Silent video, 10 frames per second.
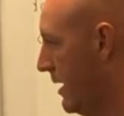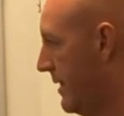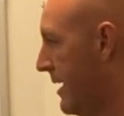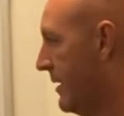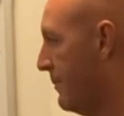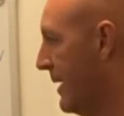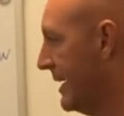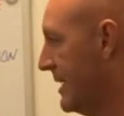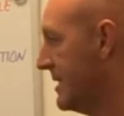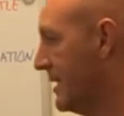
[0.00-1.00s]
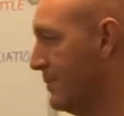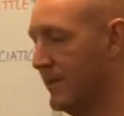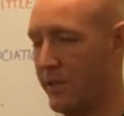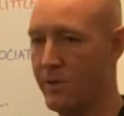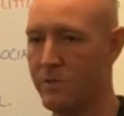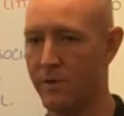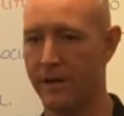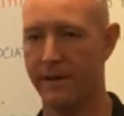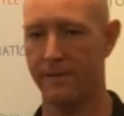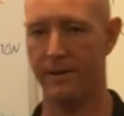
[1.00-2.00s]
And then magnesium is a huge one.
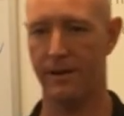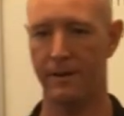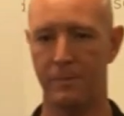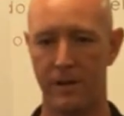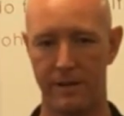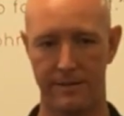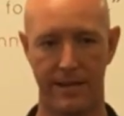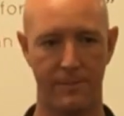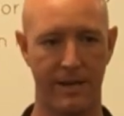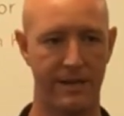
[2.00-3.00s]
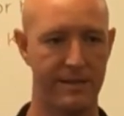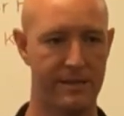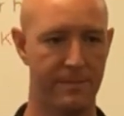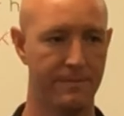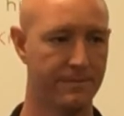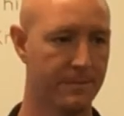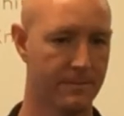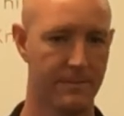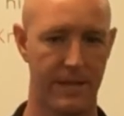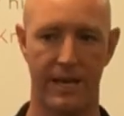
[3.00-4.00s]
Anybody take magnesium? Yeah.
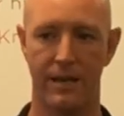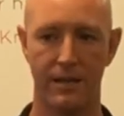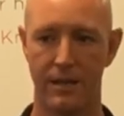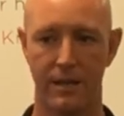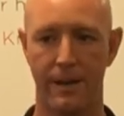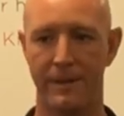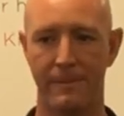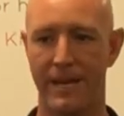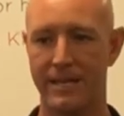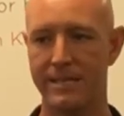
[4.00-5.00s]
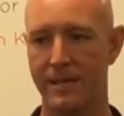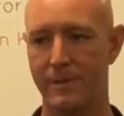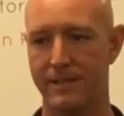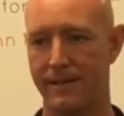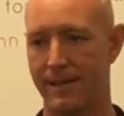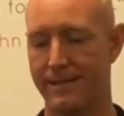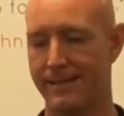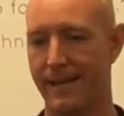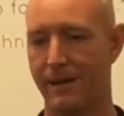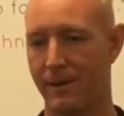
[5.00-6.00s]
Yeah. I mean, magnesium is,
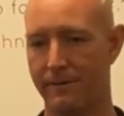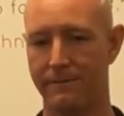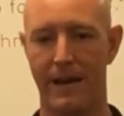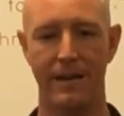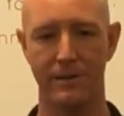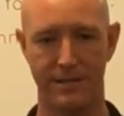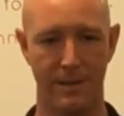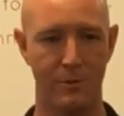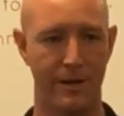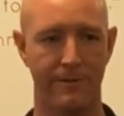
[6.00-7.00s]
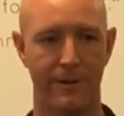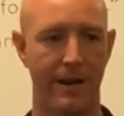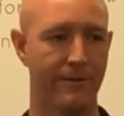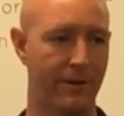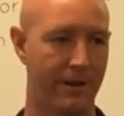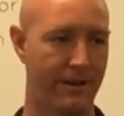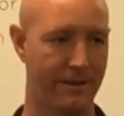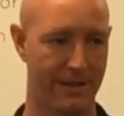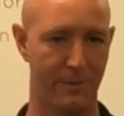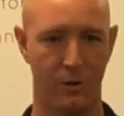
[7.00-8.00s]
is like a vital substrate for
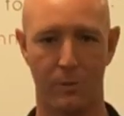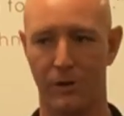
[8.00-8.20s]
every chemical